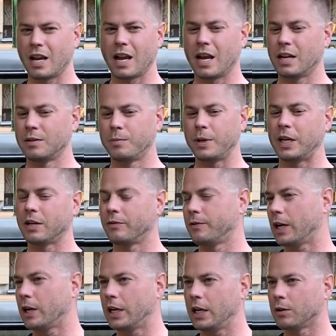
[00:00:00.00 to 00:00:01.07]
and being
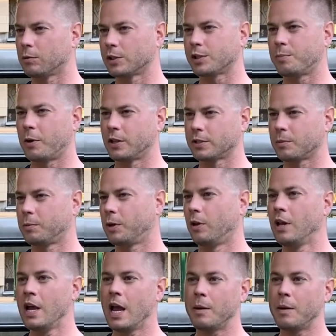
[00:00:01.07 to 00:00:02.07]
very irresponsible